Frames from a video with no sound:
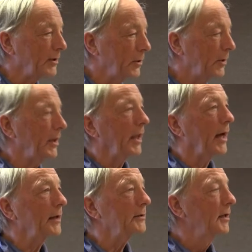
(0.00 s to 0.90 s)
doing
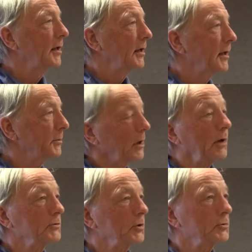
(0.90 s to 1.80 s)
that, it would
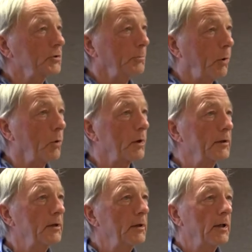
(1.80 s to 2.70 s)
also
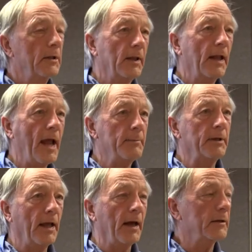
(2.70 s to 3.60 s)
support the
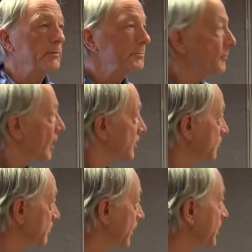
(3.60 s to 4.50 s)
habitat.
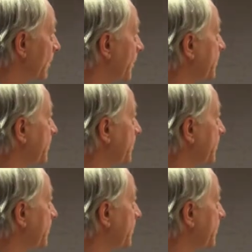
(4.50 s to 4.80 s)
So really what